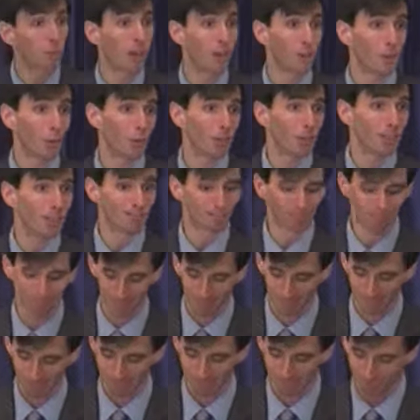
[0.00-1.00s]
priority,
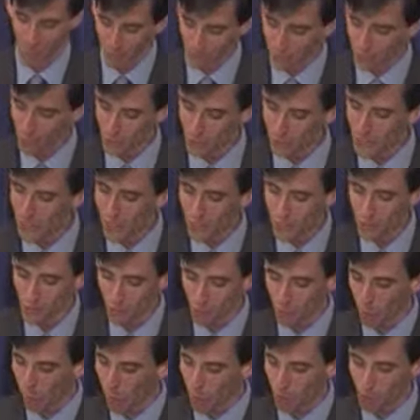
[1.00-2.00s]
New Rochelle
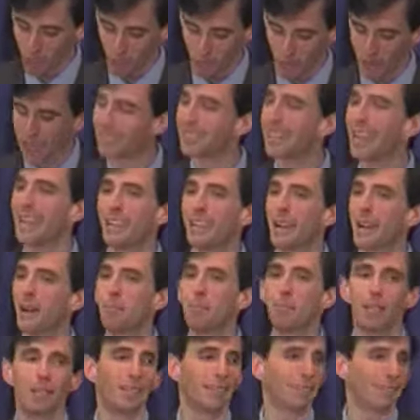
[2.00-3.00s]
is poised to take a
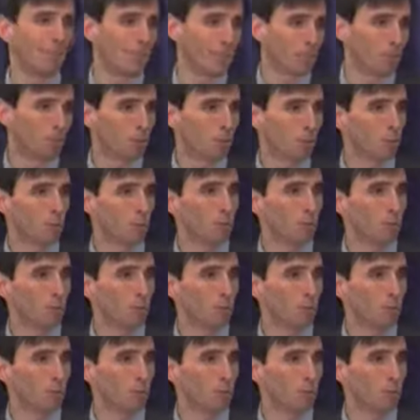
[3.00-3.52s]
big leap